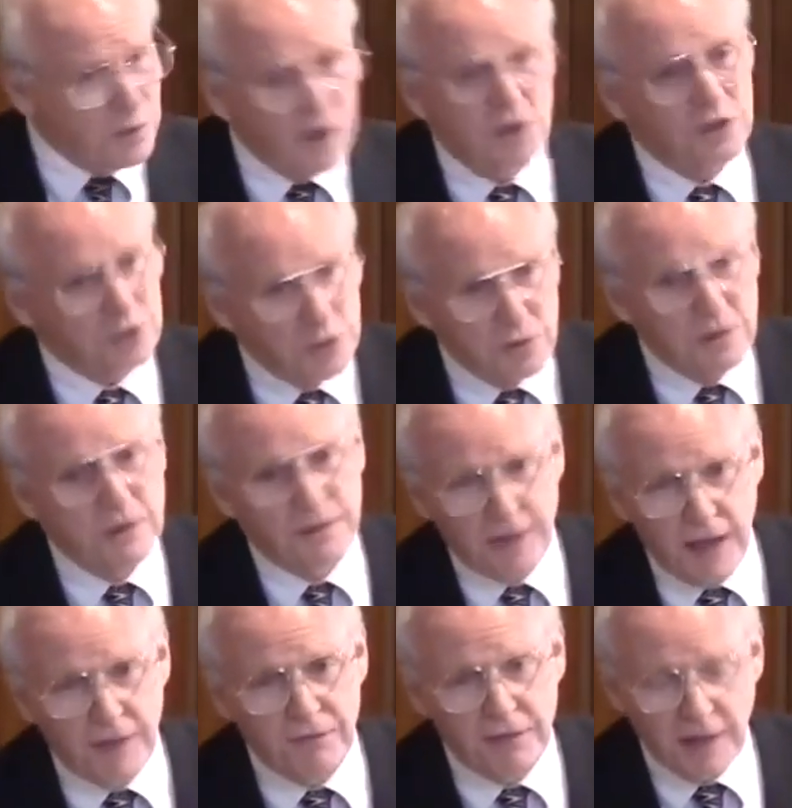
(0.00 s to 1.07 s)
are truly
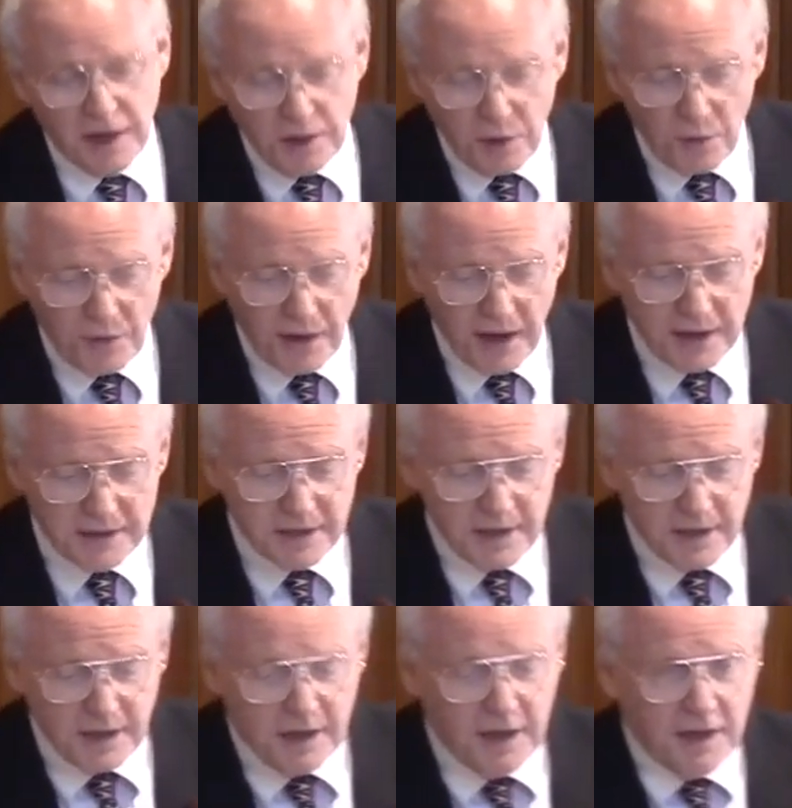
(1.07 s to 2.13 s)
thankful. I know that.
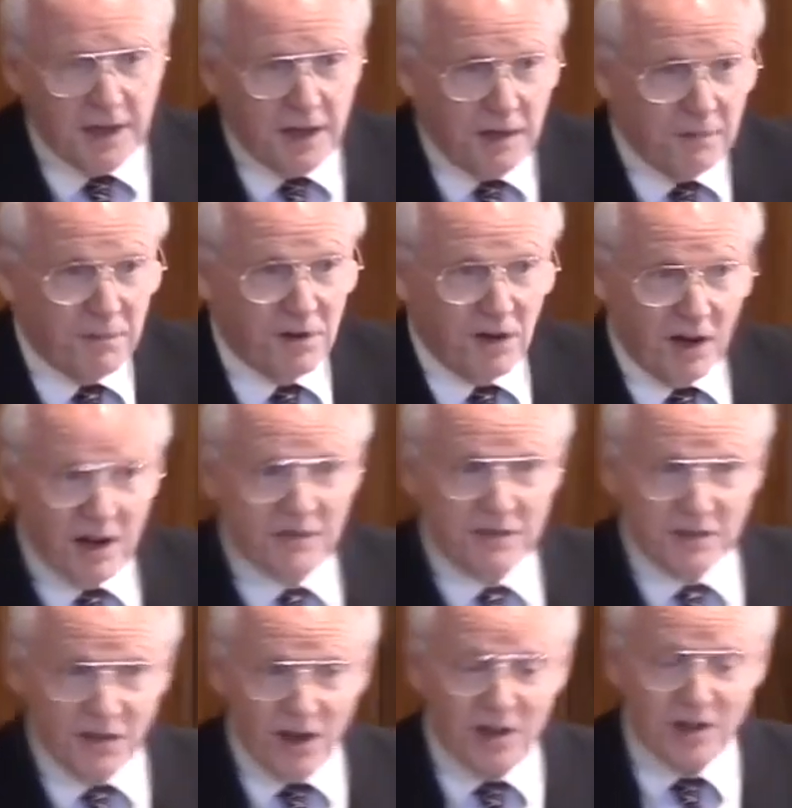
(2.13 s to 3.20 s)
But all of
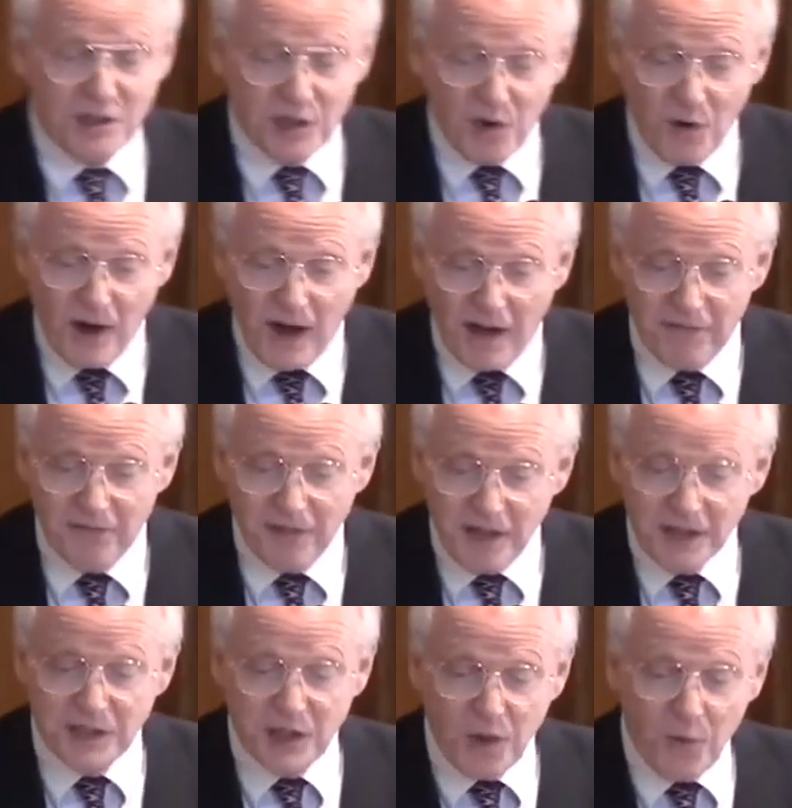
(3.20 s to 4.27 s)
us also have
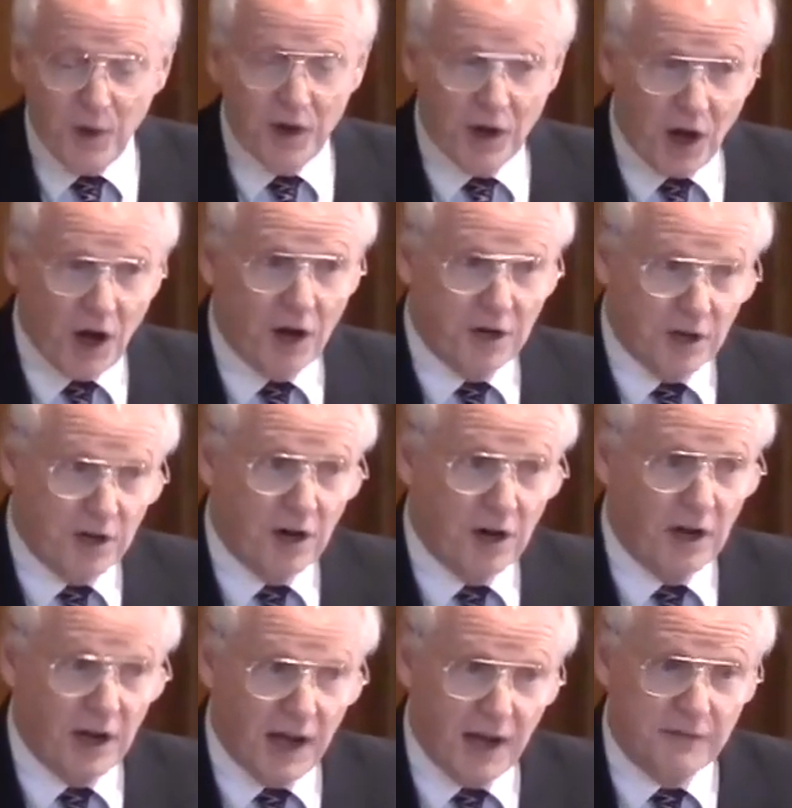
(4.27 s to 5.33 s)
things going on in our
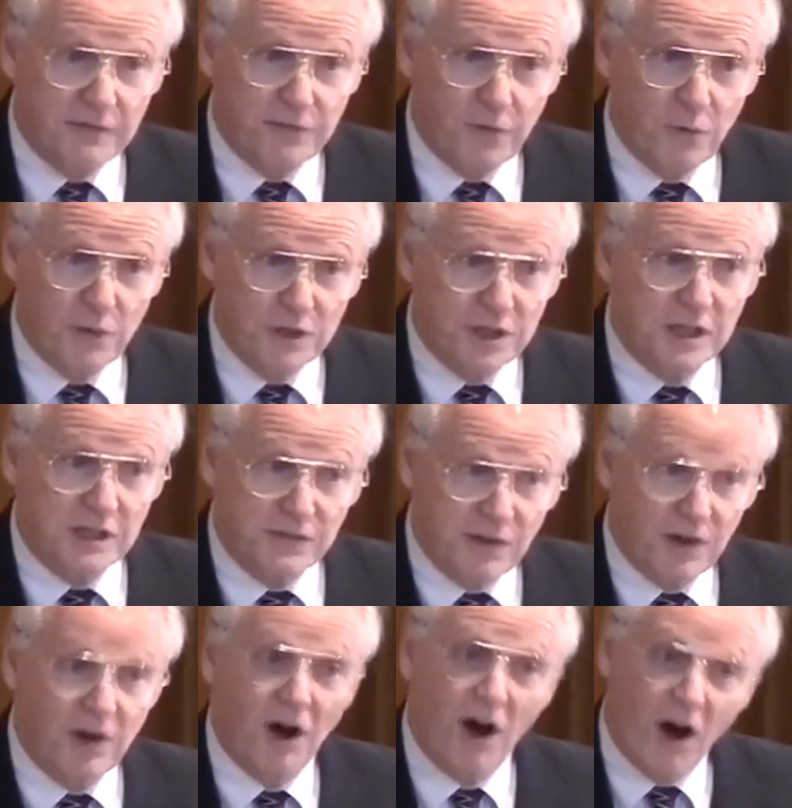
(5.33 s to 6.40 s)
lives for which it is
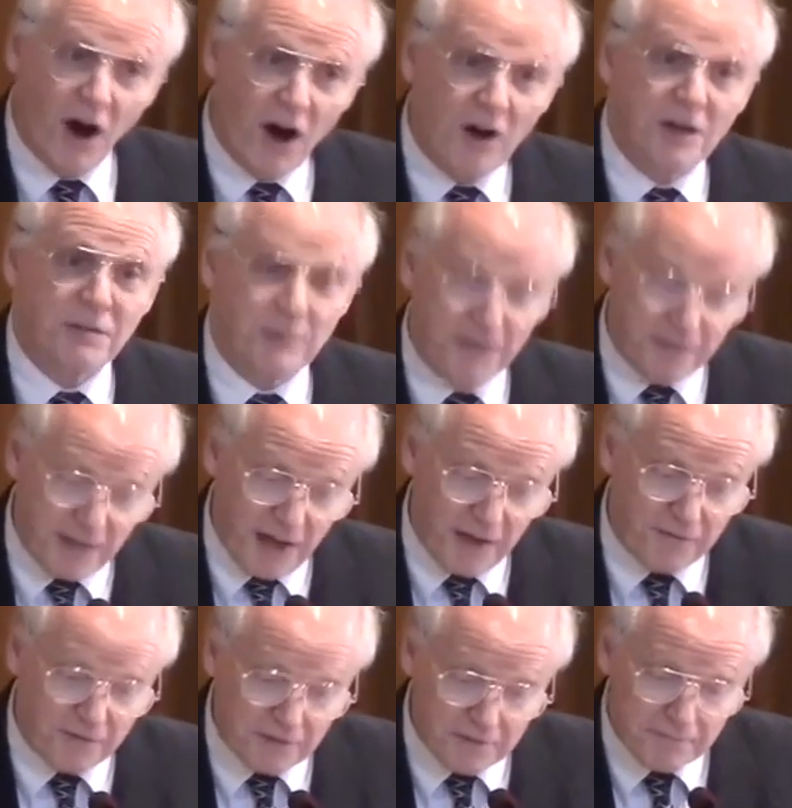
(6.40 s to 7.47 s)
very hard to be
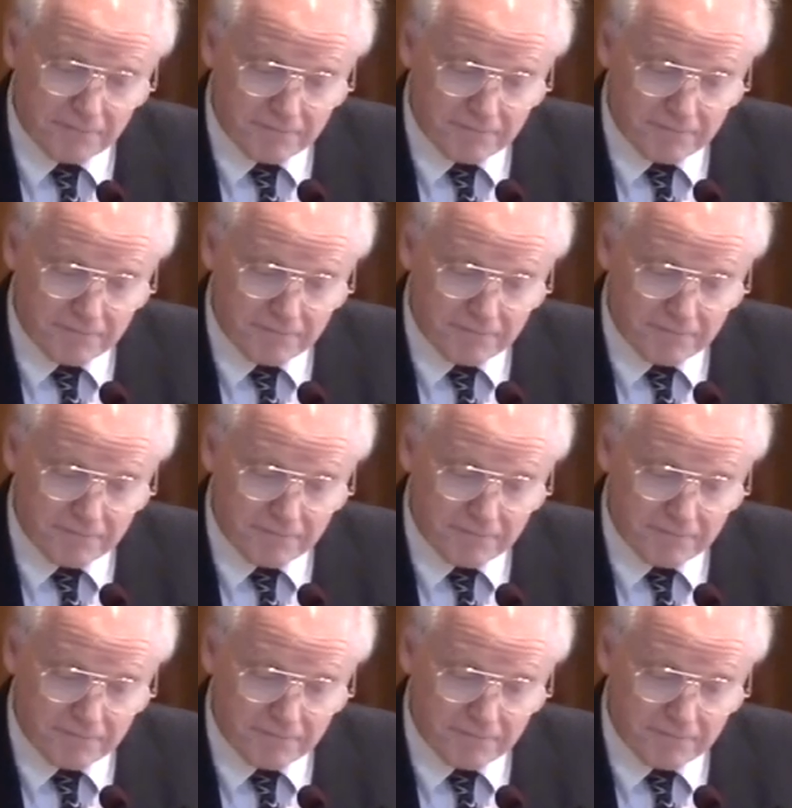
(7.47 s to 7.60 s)
thankful.